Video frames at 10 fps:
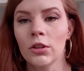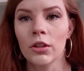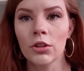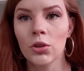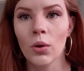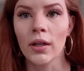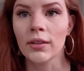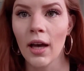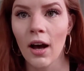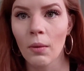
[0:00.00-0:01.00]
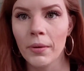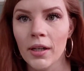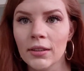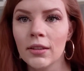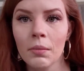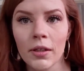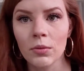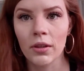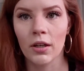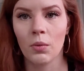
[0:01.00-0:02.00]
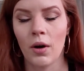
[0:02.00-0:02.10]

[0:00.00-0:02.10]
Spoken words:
Do your chores, help your siblings with their